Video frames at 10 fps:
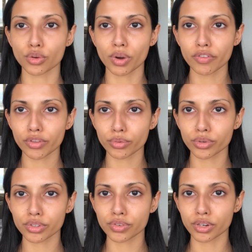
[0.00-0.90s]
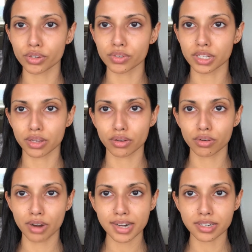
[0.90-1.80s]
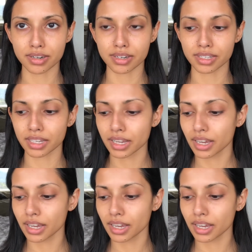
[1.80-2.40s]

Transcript: one of the rules for using correctors,